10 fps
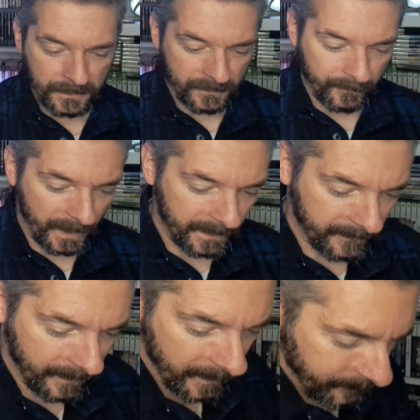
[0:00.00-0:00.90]
I played
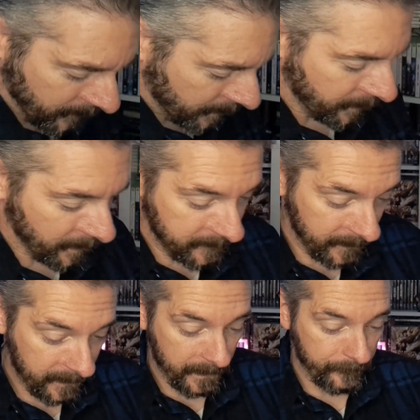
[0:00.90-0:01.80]
that, and then I
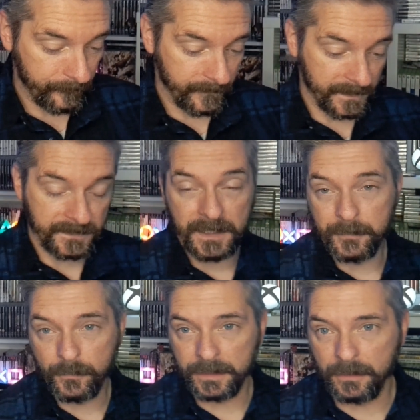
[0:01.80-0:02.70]
did give this game a
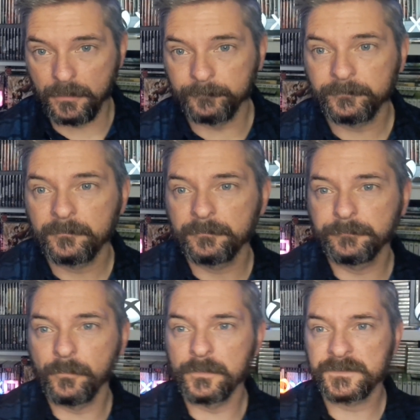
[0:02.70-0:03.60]
quick go,
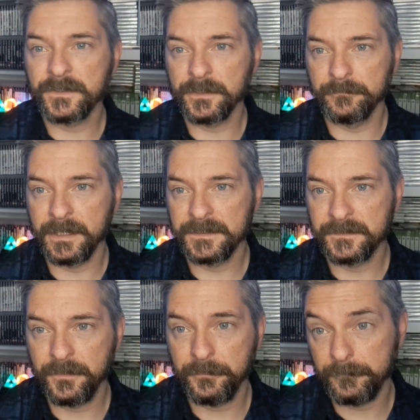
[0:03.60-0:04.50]
Forza
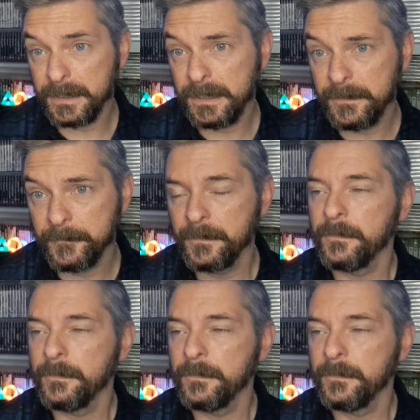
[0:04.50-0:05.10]
Horizon 3,